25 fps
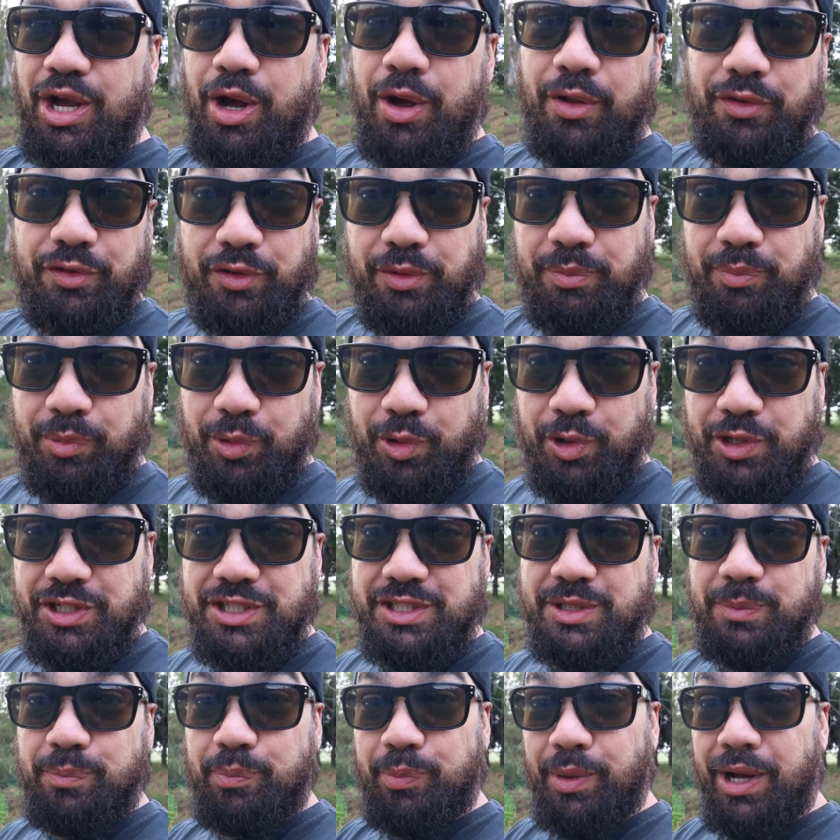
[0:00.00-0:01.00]
going through
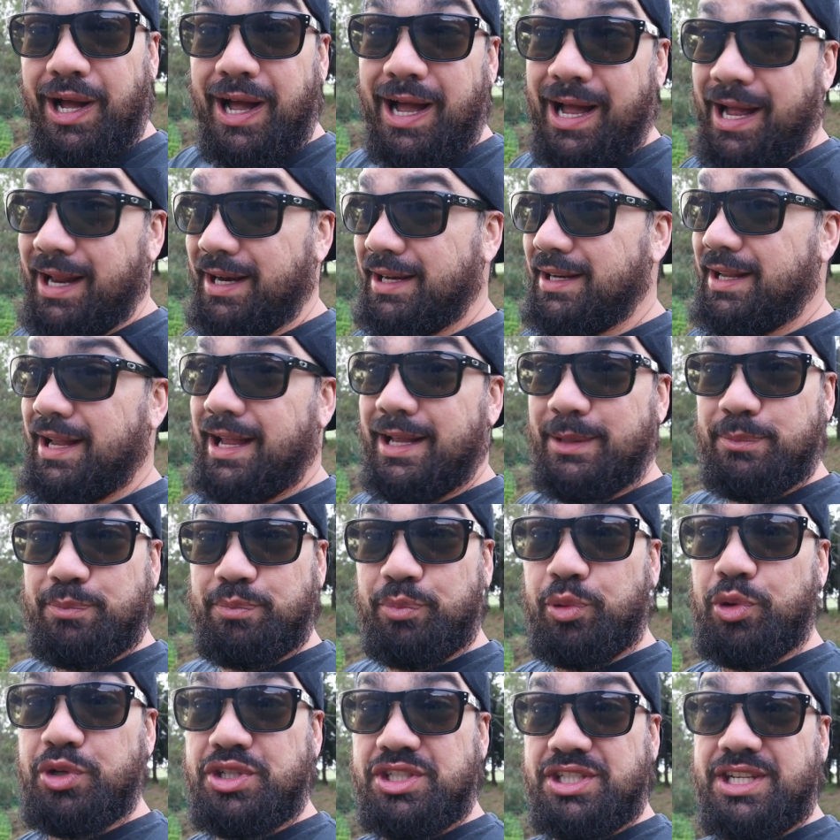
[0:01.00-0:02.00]
bush, but it
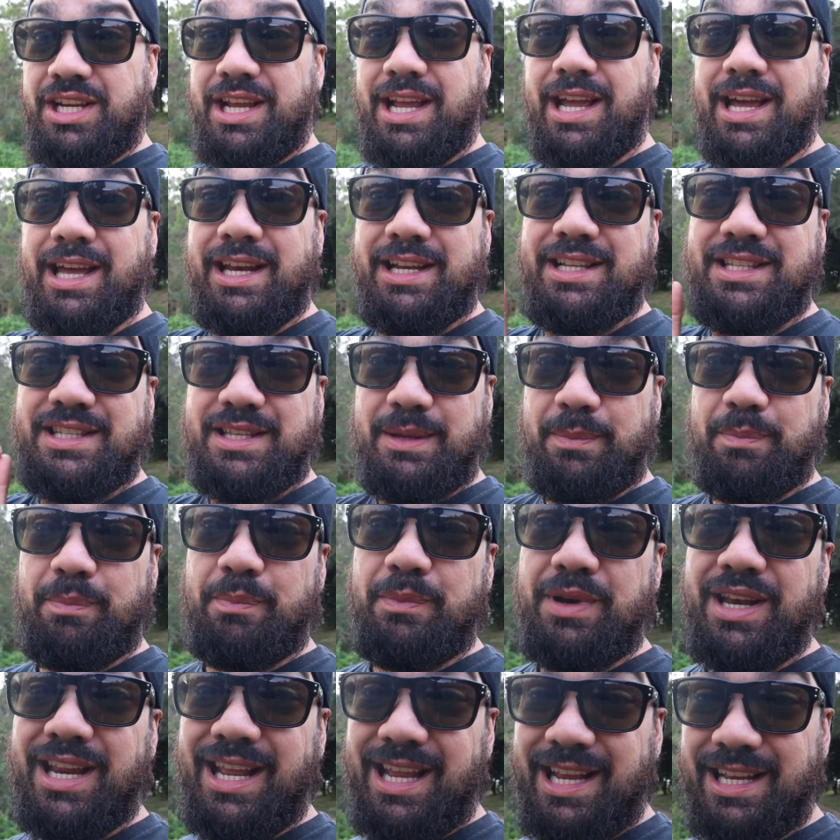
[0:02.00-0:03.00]
puts you out in
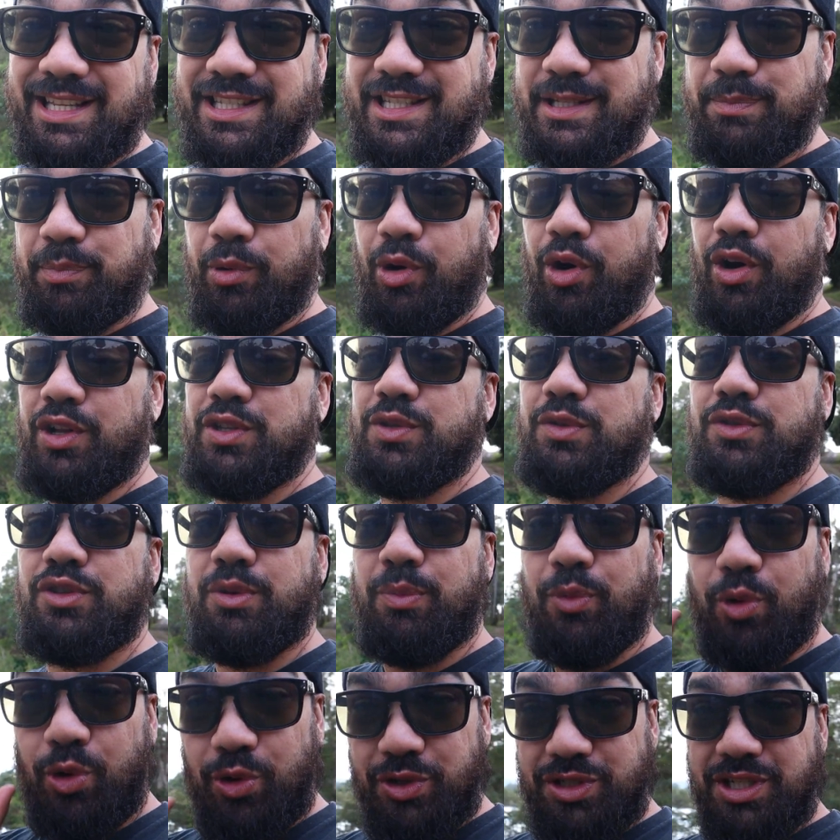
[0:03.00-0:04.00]
some neat spots, which
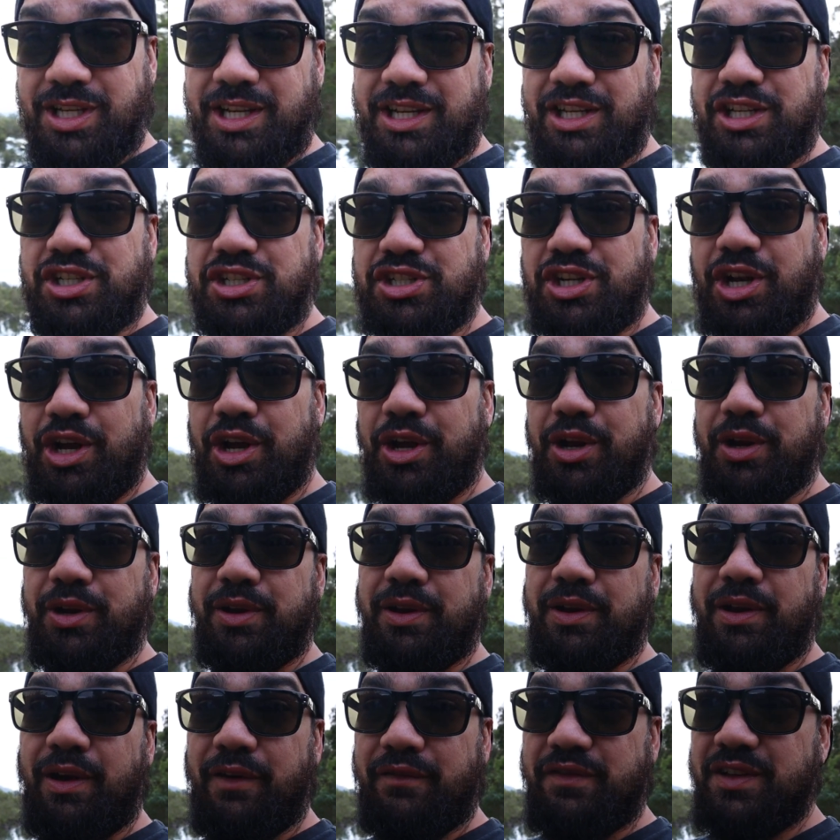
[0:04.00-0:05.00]
I'm also going to show
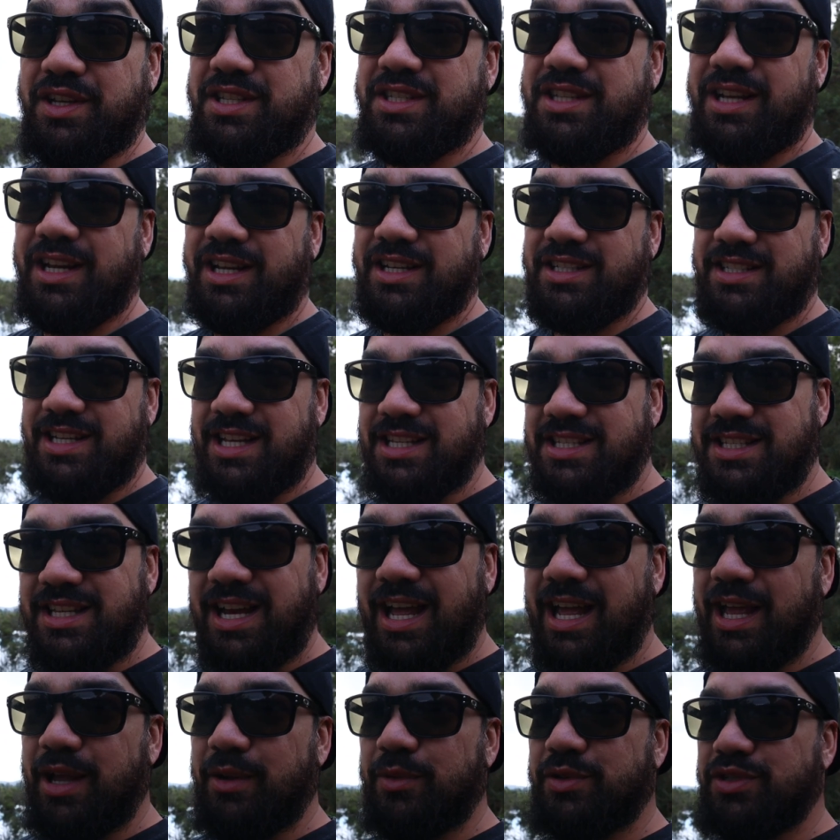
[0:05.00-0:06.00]
you of yesterday, because
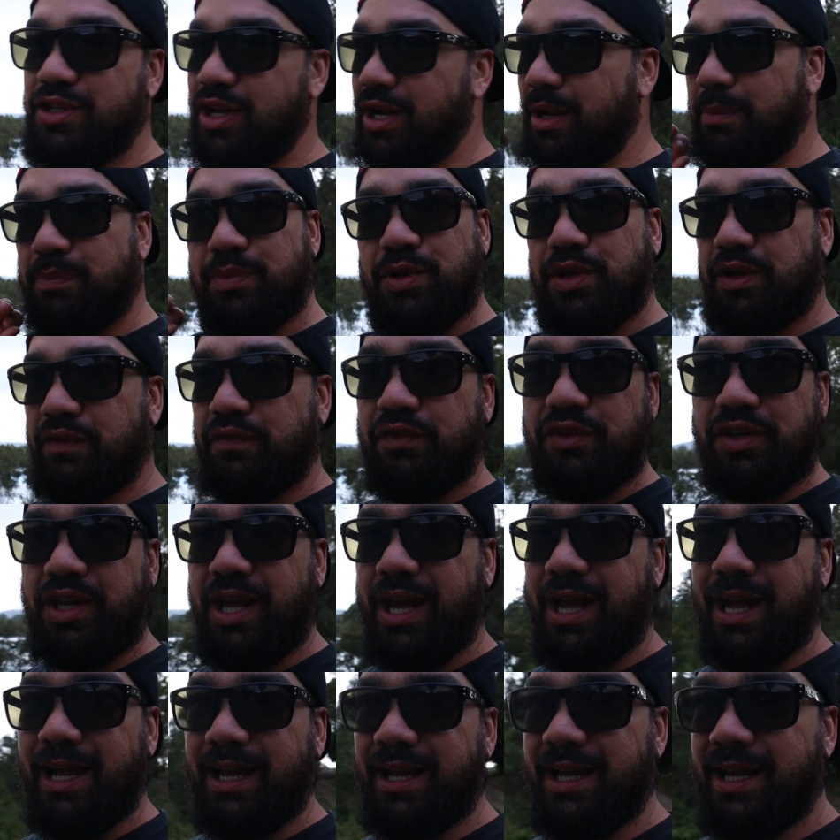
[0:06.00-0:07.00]
yesterday it was like a beautiful
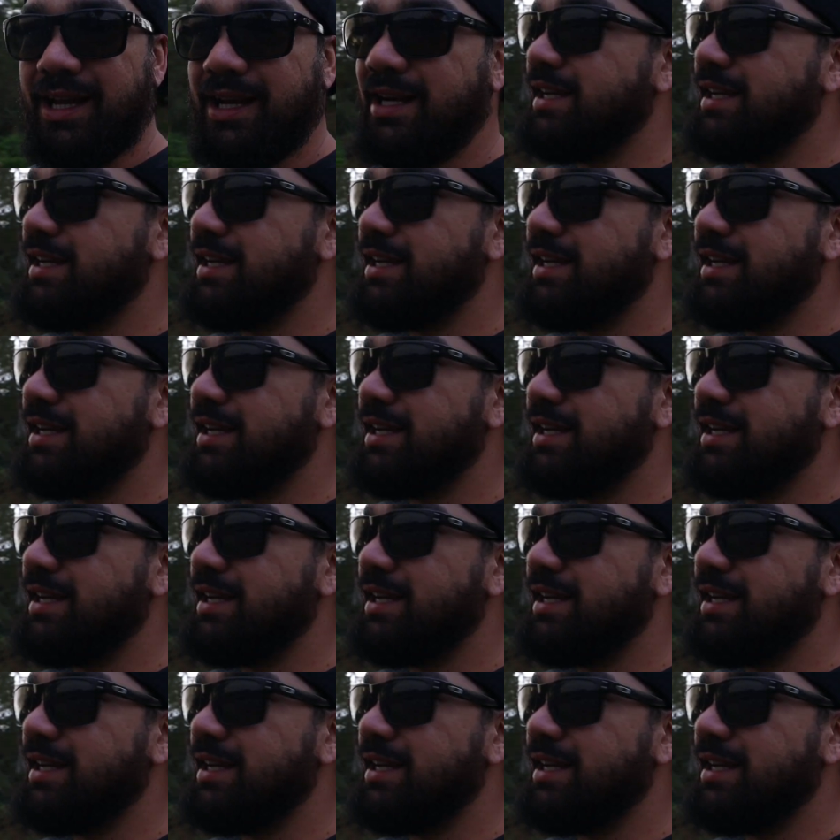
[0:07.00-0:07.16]
day.